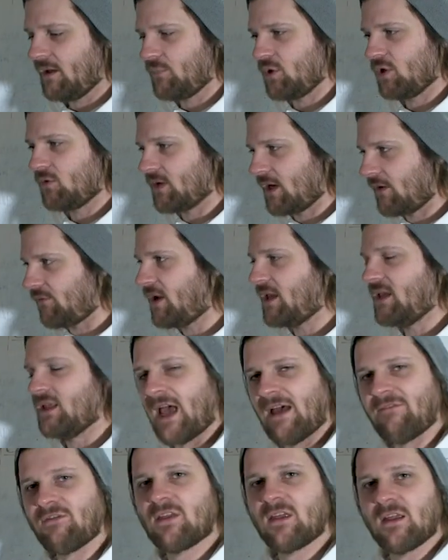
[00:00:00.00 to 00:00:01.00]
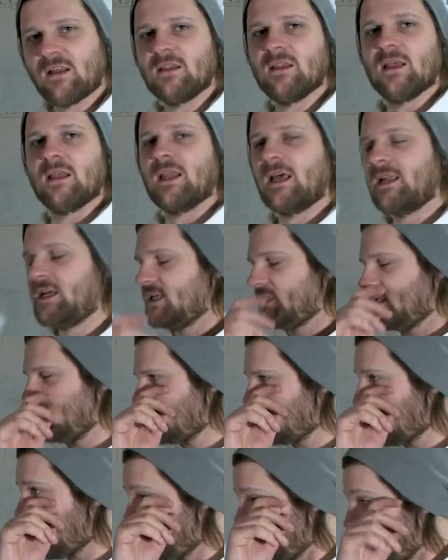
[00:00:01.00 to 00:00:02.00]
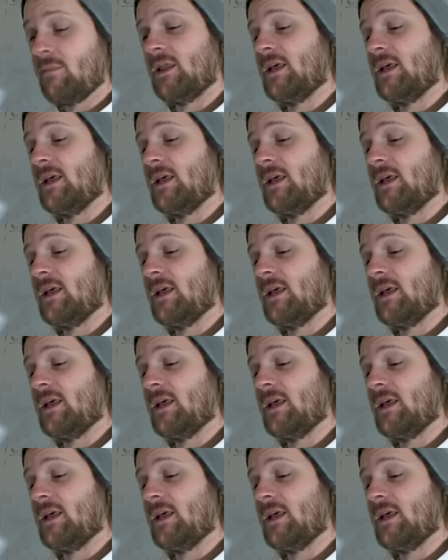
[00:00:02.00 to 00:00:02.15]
book where I write everything in the lyrics and stuff,